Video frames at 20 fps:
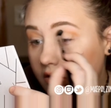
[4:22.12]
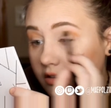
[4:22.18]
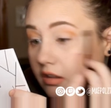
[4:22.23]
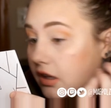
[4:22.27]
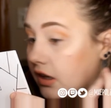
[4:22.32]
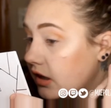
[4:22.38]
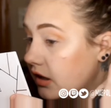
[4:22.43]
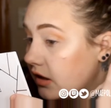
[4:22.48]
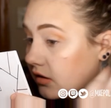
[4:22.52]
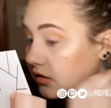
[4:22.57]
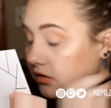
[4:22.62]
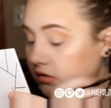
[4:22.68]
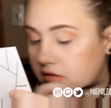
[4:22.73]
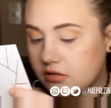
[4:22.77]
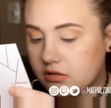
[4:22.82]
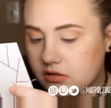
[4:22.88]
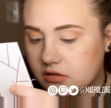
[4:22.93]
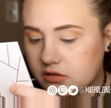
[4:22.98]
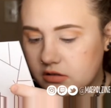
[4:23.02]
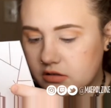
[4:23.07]
Yeah.
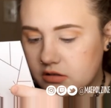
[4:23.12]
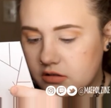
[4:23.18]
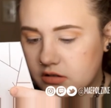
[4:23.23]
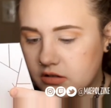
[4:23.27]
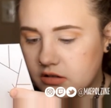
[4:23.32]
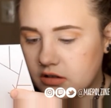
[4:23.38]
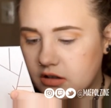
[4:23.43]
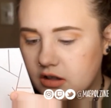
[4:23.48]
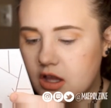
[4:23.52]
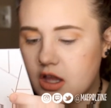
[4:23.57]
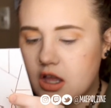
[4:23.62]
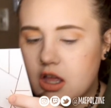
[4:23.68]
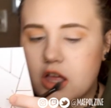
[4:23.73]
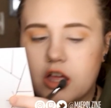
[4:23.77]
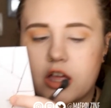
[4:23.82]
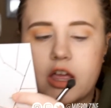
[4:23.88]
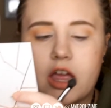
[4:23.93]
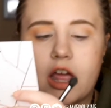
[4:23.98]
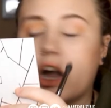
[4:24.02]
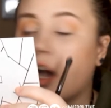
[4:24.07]

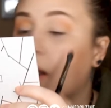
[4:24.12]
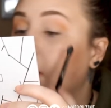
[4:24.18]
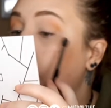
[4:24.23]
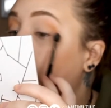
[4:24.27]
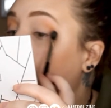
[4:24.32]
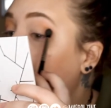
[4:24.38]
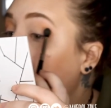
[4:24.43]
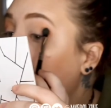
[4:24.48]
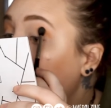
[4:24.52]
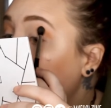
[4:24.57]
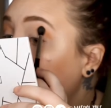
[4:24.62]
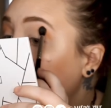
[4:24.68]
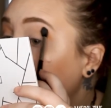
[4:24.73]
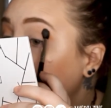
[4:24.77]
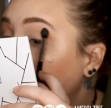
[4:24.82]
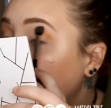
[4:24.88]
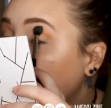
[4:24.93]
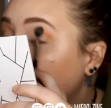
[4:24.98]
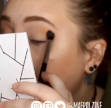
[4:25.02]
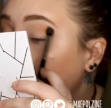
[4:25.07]
Caramel.
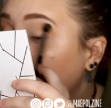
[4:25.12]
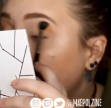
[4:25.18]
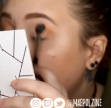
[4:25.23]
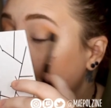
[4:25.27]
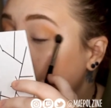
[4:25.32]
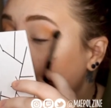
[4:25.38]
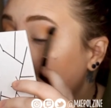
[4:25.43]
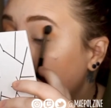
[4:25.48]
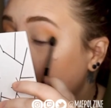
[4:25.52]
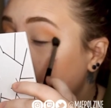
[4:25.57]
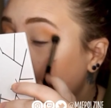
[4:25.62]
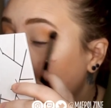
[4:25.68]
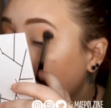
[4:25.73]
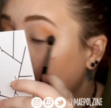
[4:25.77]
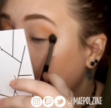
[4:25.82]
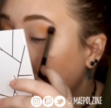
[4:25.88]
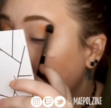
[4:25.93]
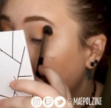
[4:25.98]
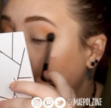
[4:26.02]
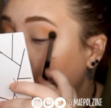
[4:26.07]

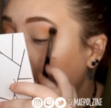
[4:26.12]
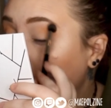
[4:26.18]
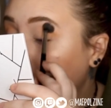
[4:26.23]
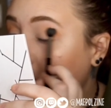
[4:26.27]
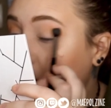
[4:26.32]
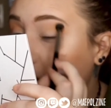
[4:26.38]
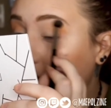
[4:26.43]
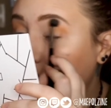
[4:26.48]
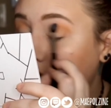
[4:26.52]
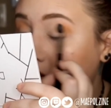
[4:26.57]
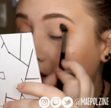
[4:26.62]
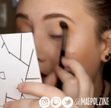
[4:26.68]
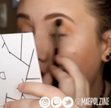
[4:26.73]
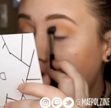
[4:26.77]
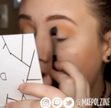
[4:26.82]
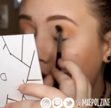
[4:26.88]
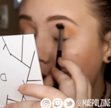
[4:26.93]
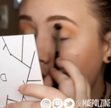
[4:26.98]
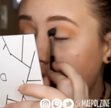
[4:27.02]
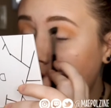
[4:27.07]
Just gonna do that in the
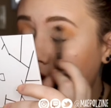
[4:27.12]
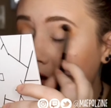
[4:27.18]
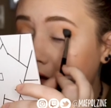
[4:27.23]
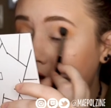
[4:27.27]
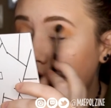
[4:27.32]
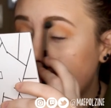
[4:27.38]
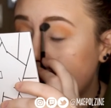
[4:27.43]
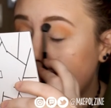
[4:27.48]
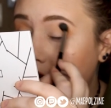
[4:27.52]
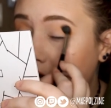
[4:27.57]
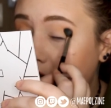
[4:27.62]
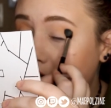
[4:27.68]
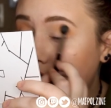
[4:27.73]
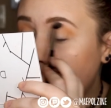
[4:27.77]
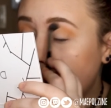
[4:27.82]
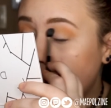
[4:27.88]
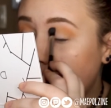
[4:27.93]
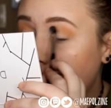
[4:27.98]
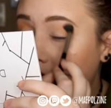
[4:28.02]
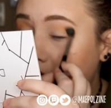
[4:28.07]
same
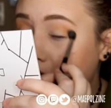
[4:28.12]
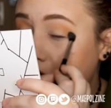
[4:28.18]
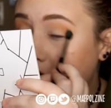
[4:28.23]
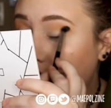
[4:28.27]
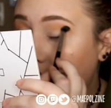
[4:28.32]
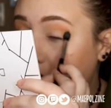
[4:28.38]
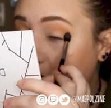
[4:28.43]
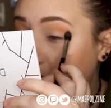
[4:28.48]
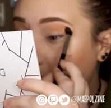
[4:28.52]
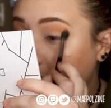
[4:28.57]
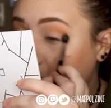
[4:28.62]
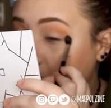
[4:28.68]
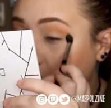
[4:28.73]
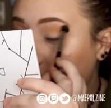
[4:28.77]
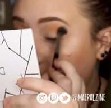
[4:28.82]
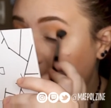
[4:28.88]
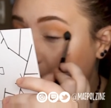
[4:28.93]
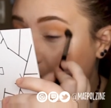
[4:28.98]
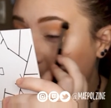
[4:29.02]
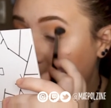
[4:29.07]
general
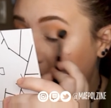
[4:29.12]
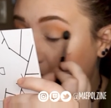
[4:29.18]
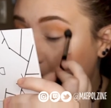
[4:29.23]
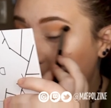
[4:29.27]
shape.